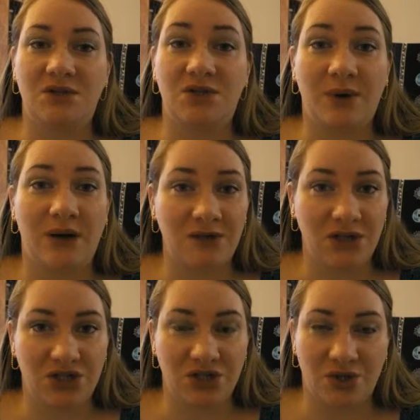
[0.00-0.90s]

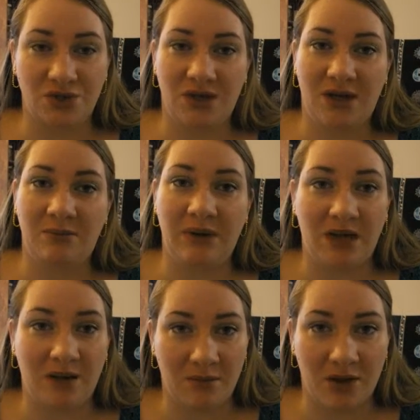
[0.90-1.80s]
surrounding children and
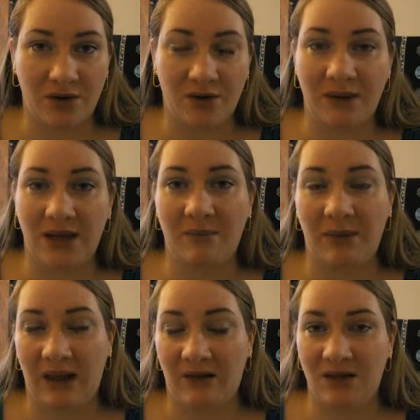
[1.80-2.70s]
being a mother and being a
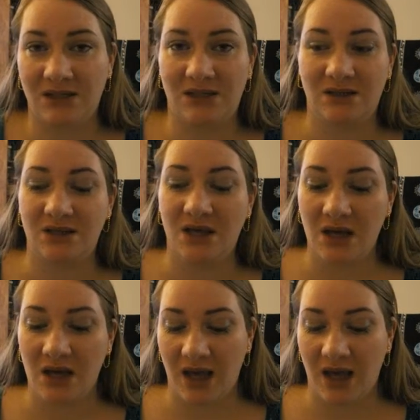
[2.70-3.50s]
parent, and